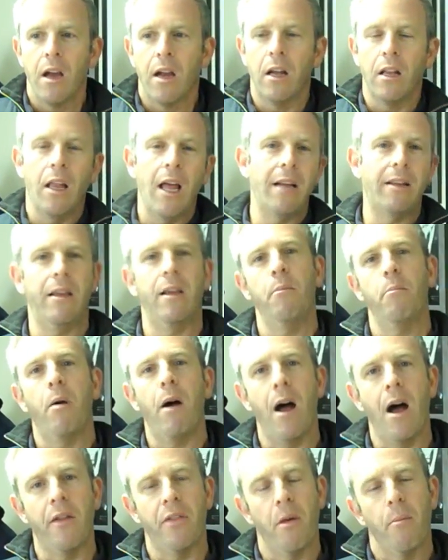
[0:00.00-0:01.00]
collecting
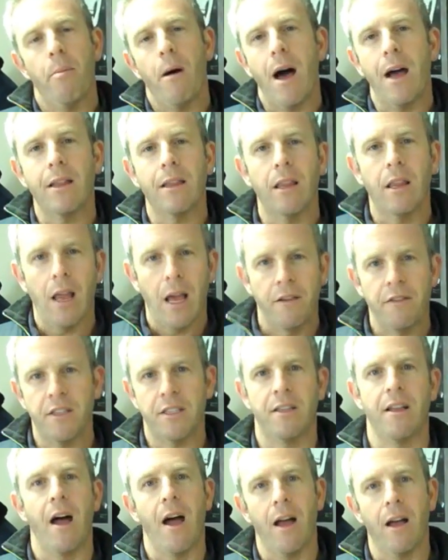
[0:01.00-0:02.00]
Bond, the Bond
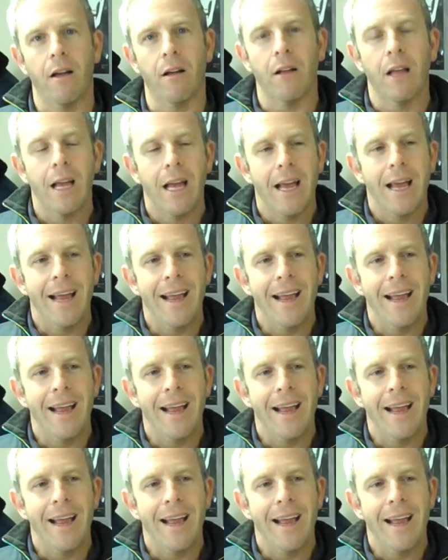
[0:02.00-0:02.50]
lifestyle,